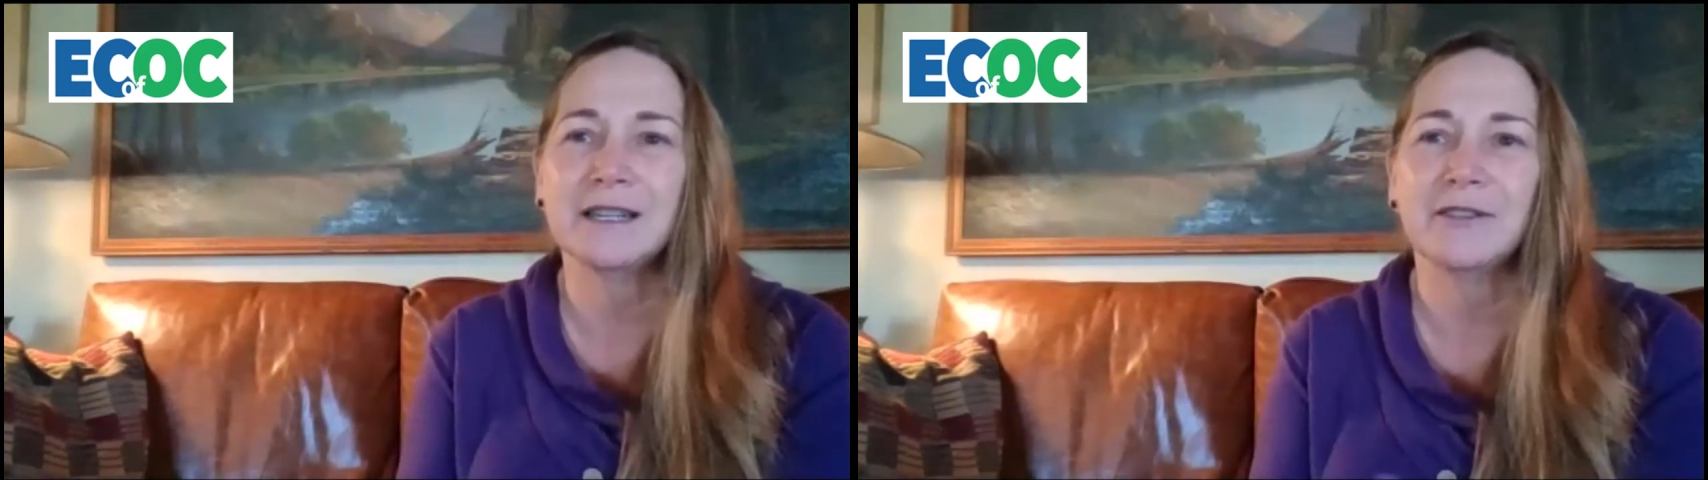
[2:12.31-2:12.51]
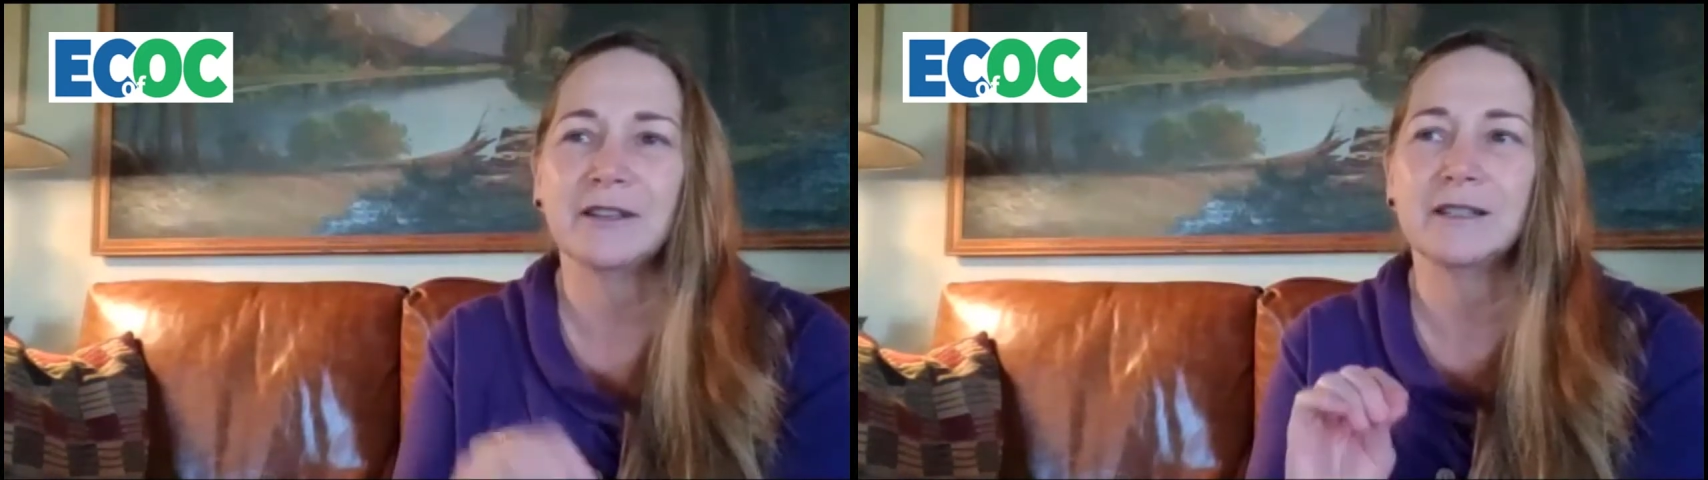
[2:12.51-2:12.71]

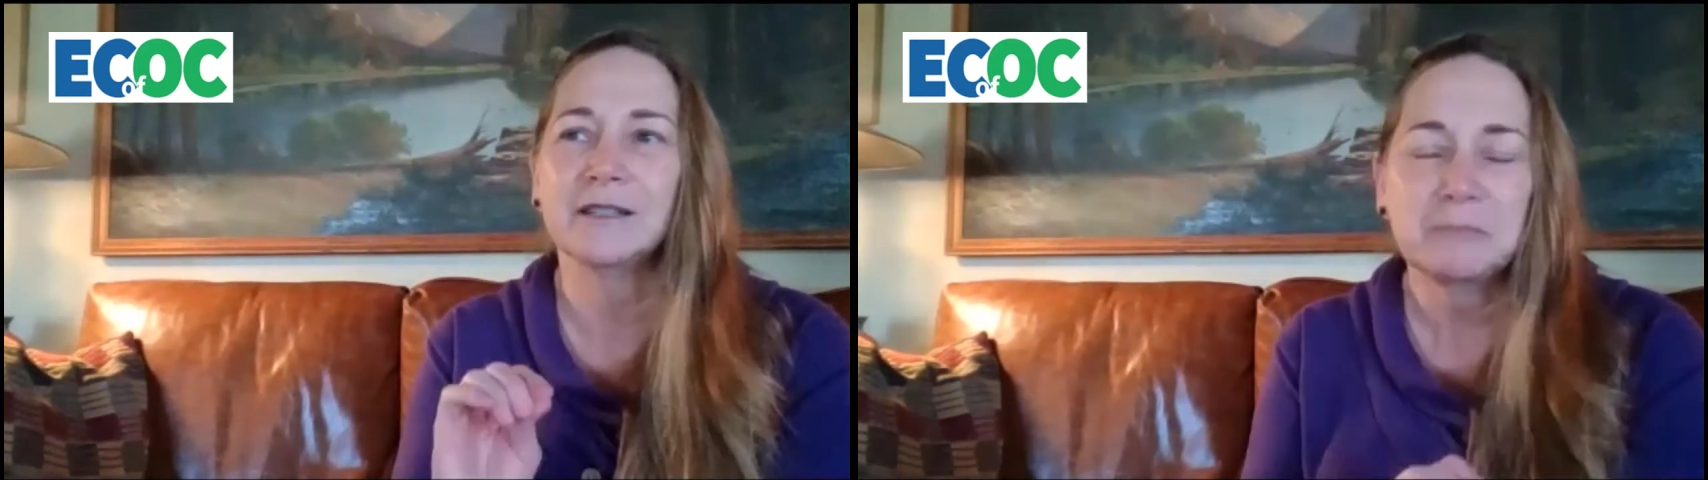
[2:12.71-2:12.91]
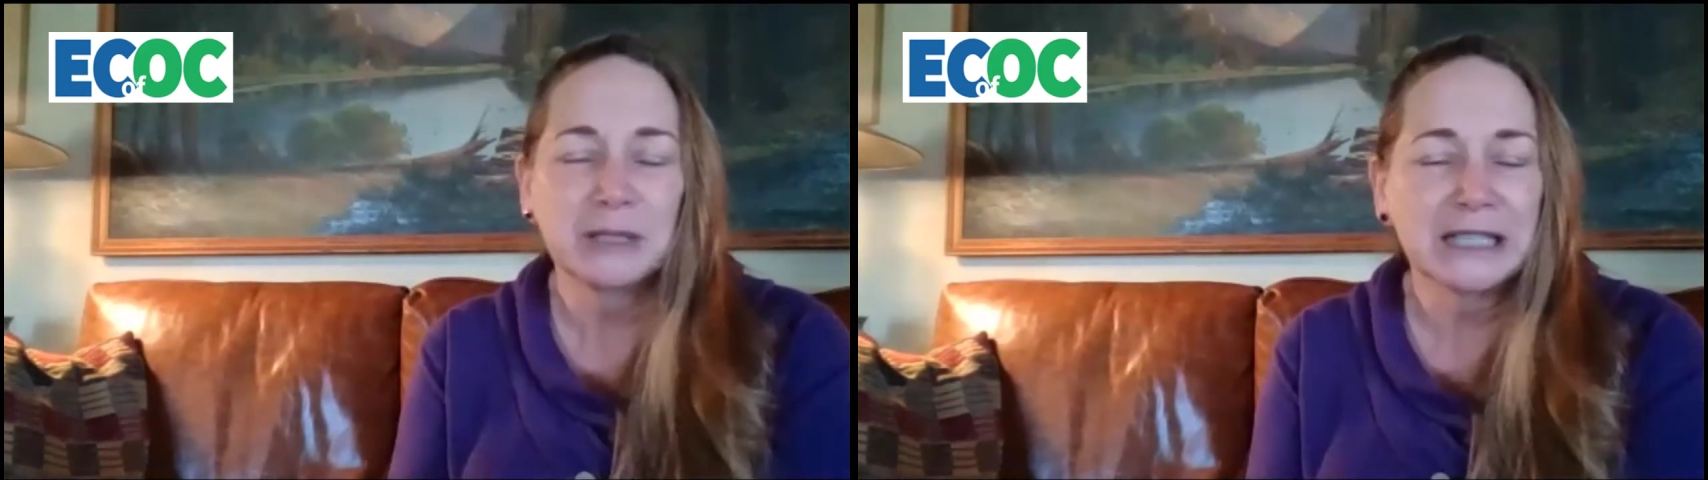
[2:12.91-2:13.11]

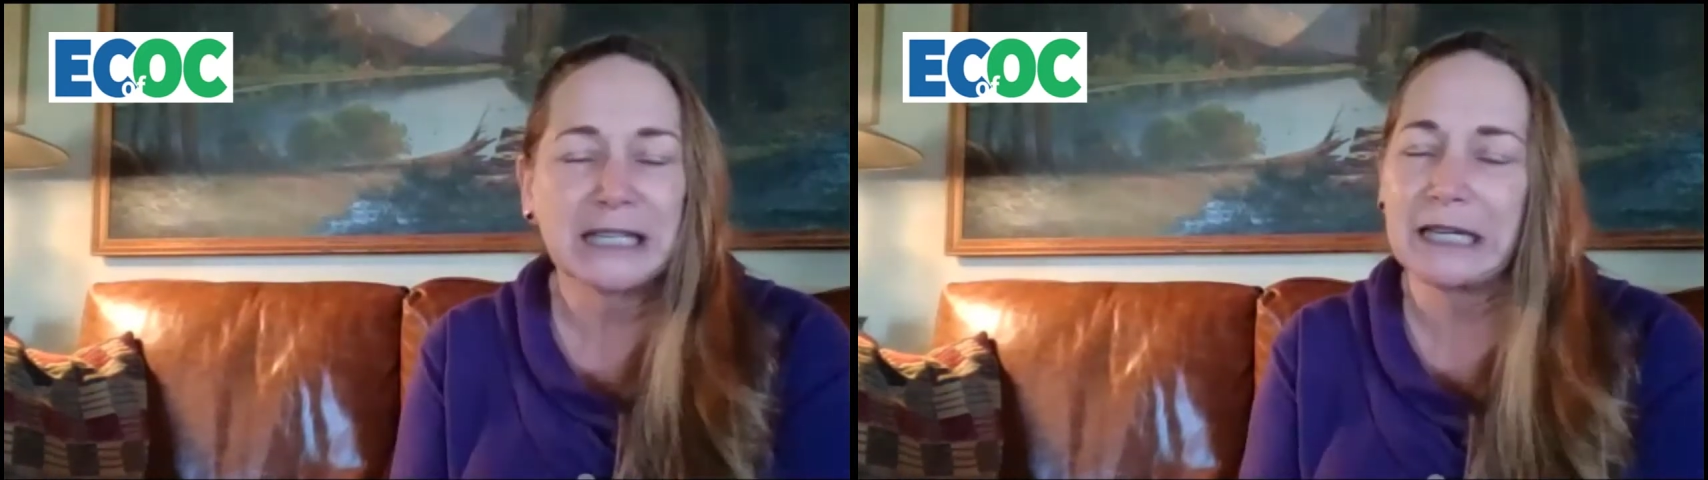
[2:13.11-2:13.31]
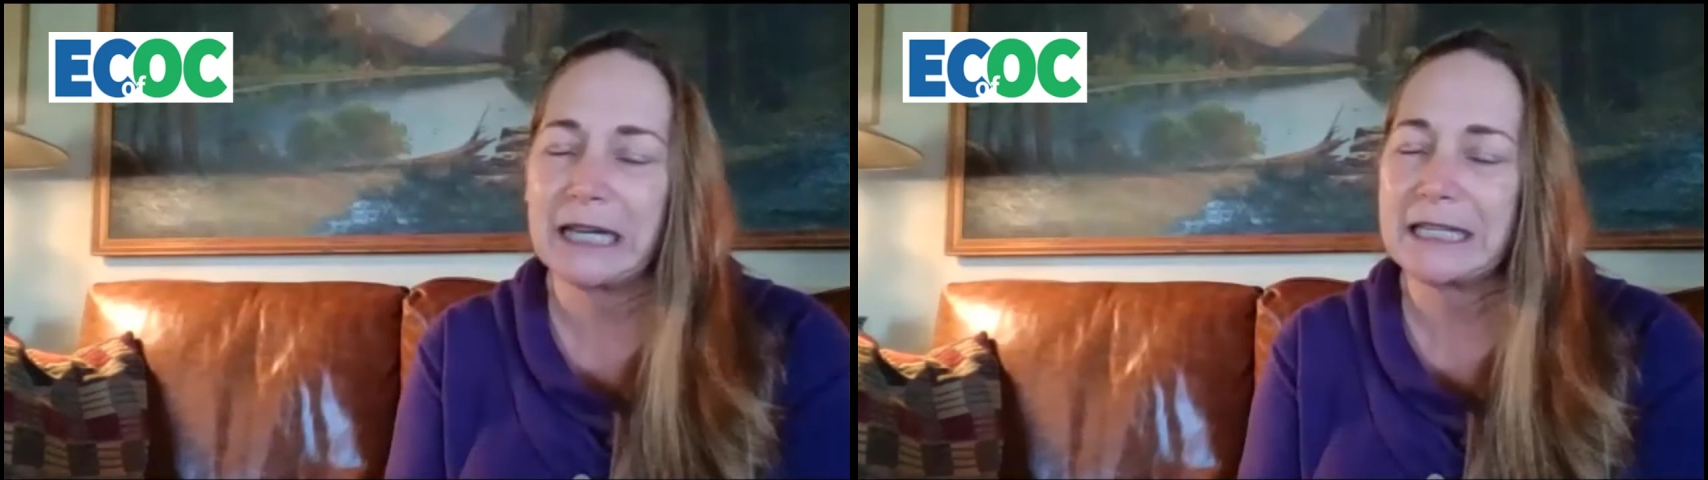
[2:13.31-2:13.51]
even
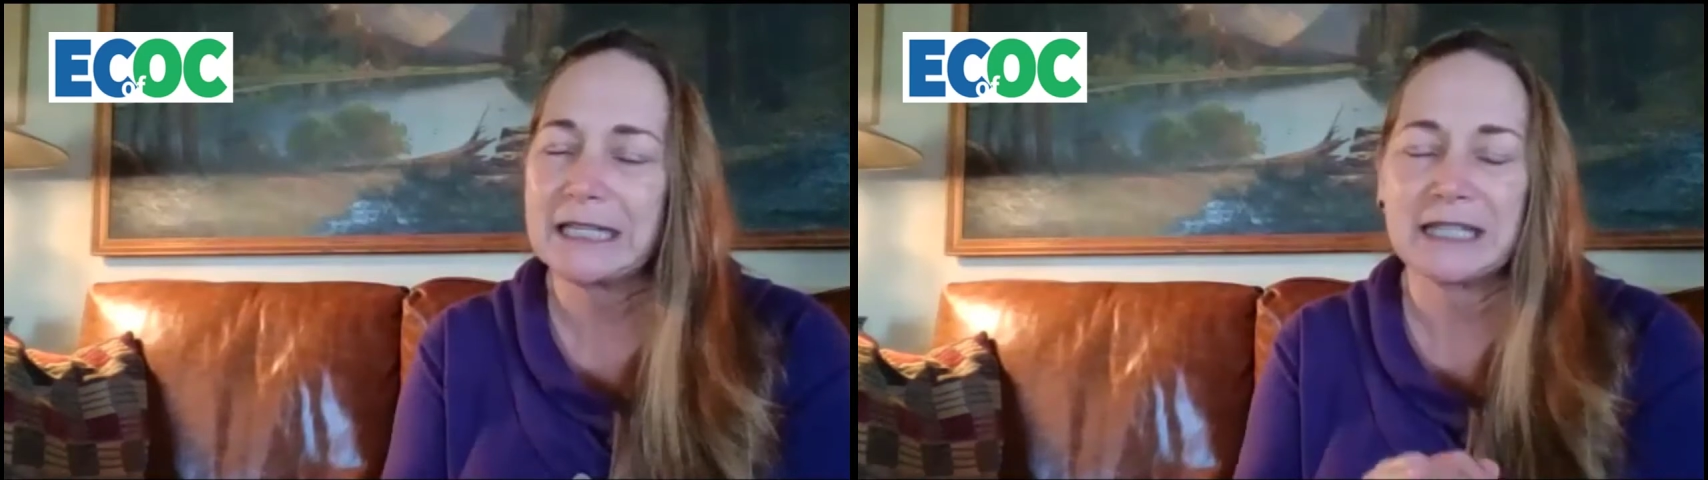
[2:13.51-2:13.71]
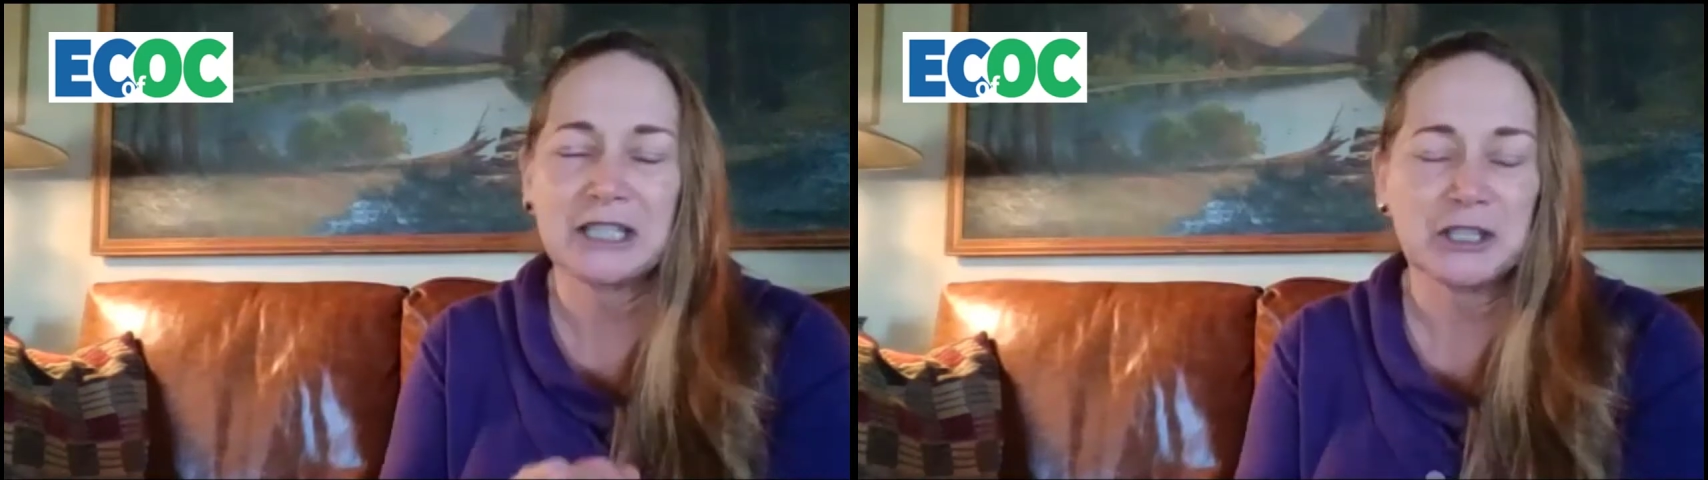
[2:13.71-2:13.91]
blink. I
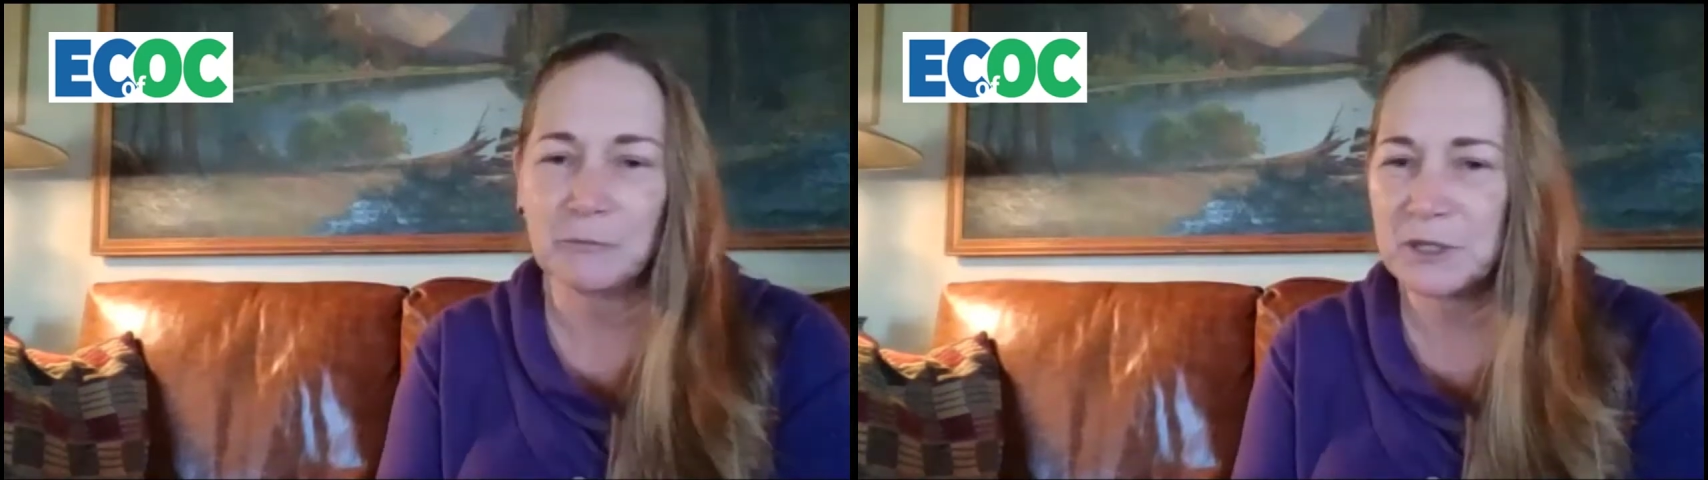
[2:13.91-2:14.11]
didn't